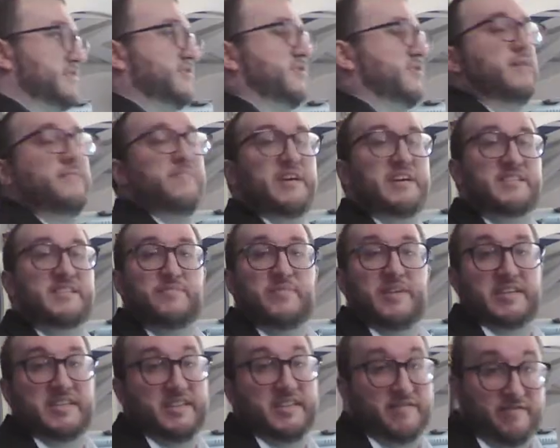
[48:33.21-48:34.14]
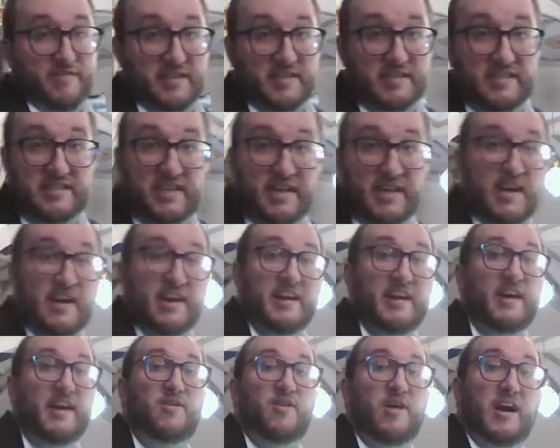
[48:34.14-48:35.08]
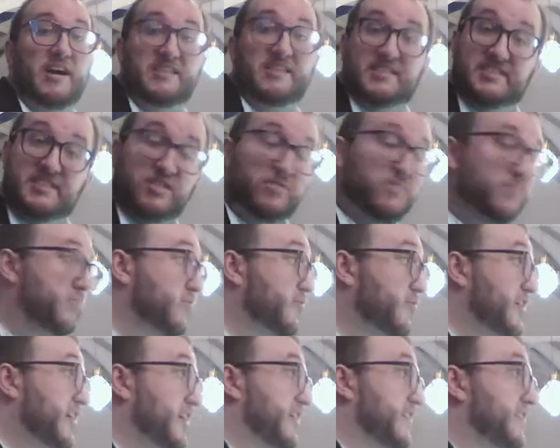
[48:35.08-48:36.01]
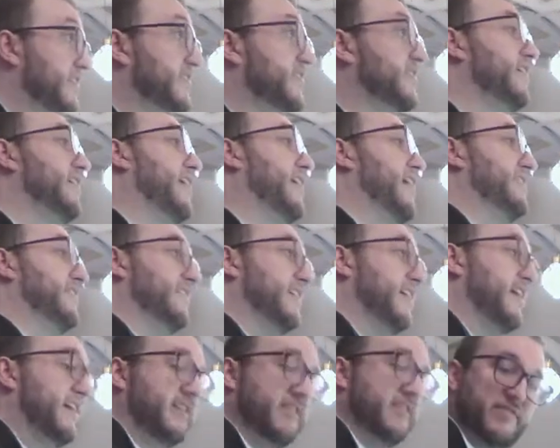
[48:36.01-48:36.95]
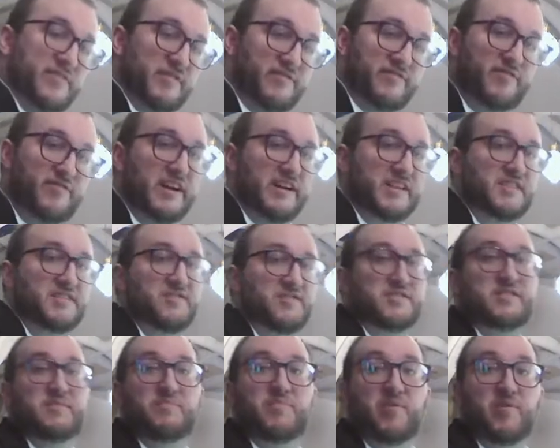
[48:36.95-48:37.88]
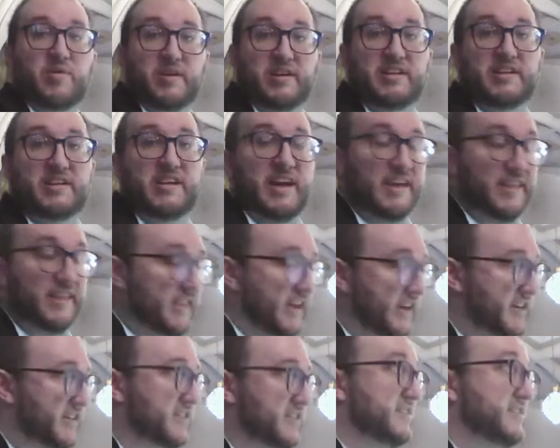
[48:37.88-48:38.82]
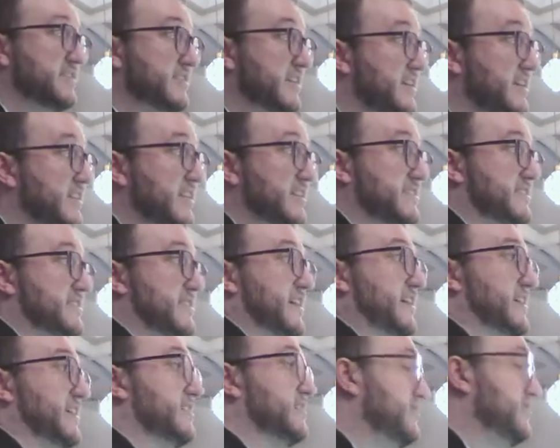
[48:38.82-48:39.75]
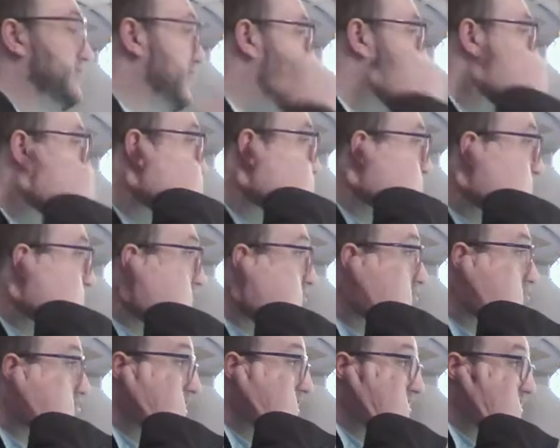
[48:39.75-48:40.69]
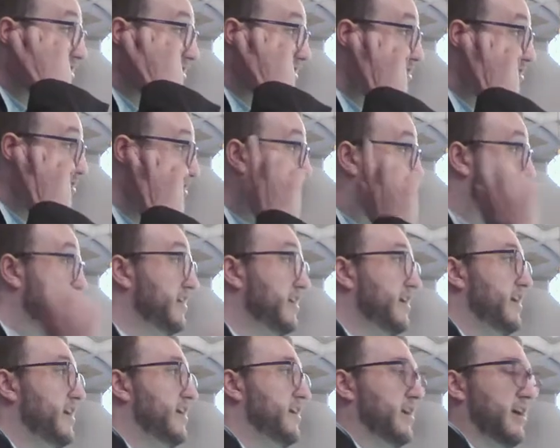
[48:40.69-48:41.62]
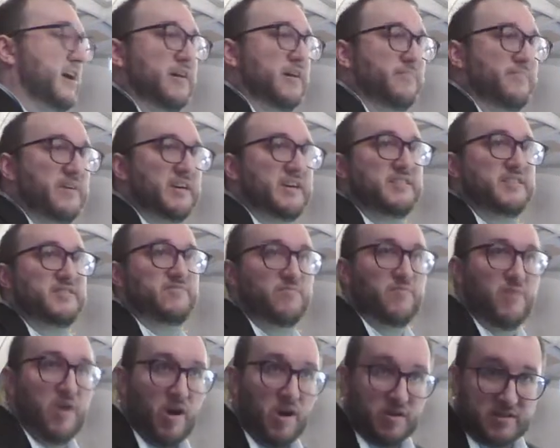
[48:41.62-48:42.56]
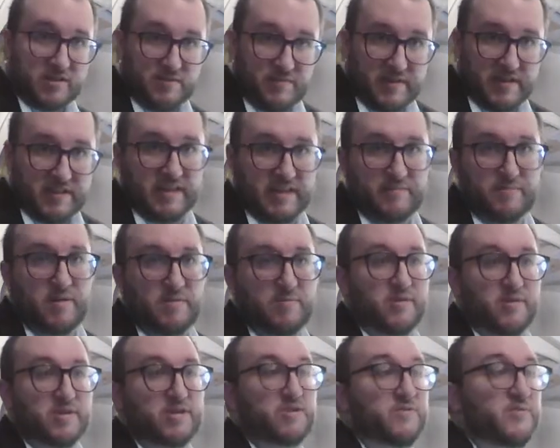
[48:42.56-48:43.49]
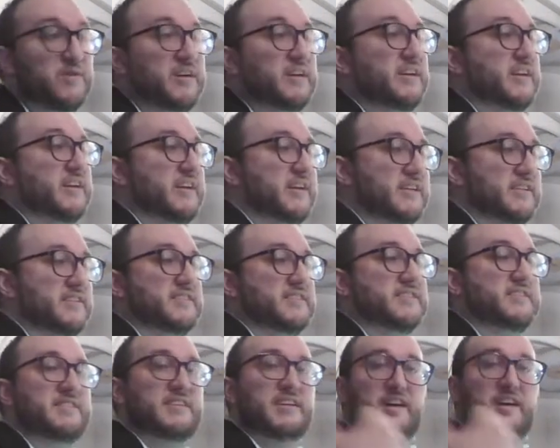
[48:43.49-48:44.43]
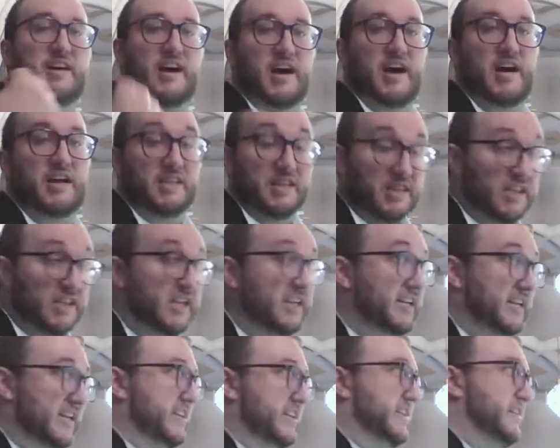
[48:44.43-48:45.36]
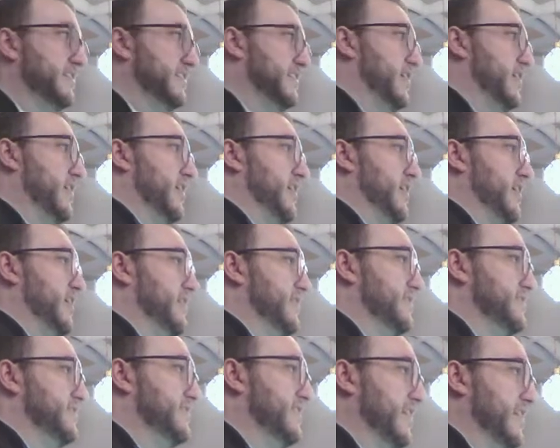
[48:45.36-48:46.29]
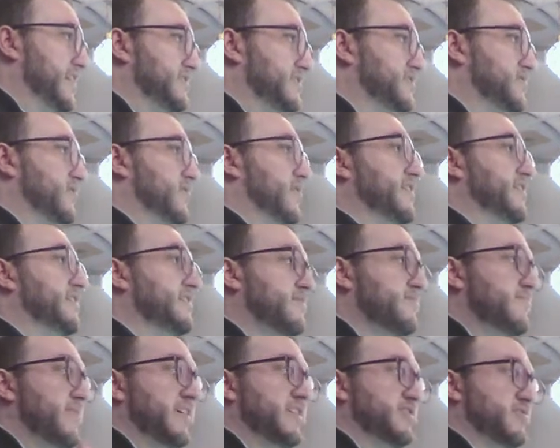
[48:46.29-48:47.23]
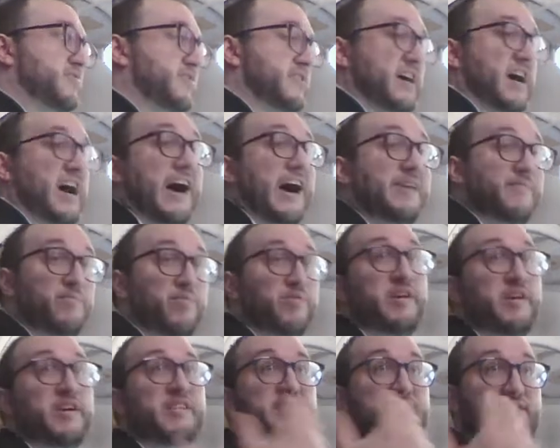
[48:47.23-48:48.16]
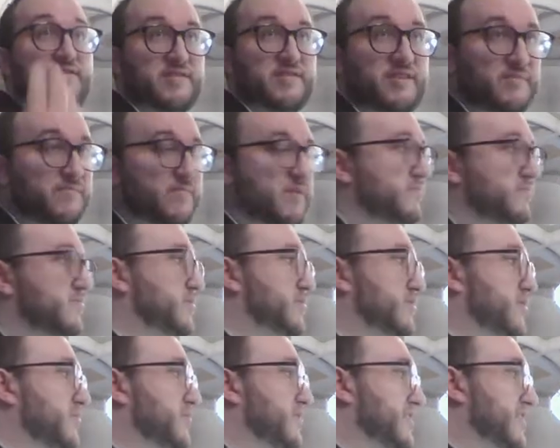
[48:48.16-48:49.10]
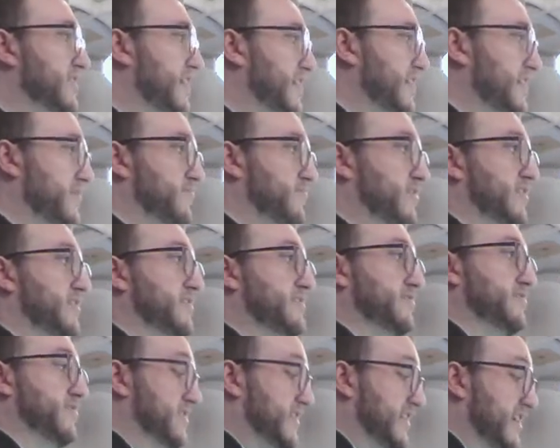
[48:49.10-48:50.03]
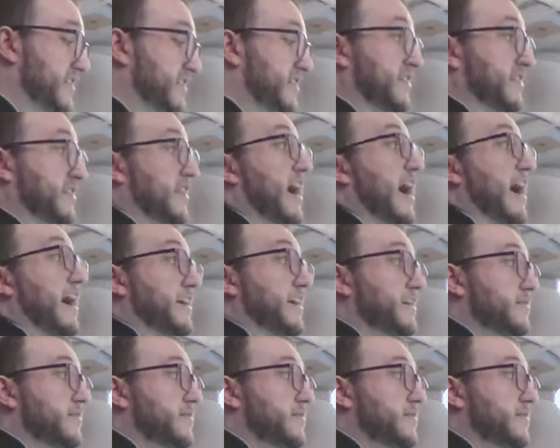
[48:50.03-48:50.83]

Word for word: it makes a big difference. Now, I still breathed at the end of the phrase, so it's important, I think, to sing these things uh, when you're trying to learn, uh, because ultimately what we're doing is uh, leading uh, the singing. So I need to make sure that I breathe so that people know that they can breathe. So at the end of the line,